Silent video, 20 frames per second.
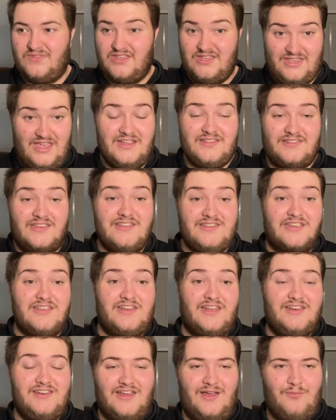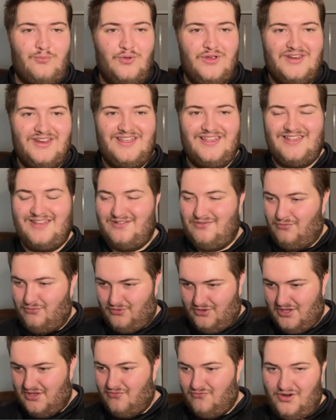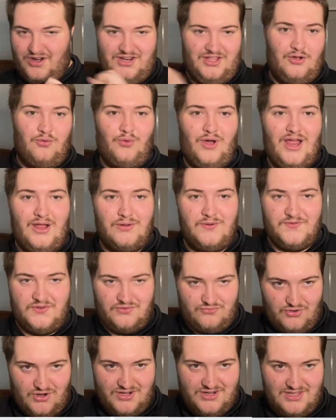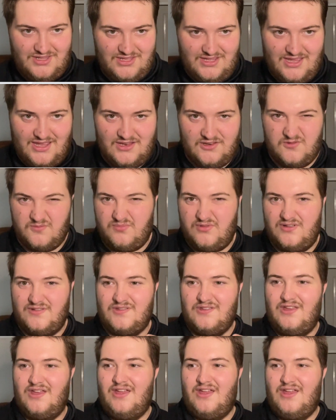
Yes, they did end up winning and running away with it right near the end, but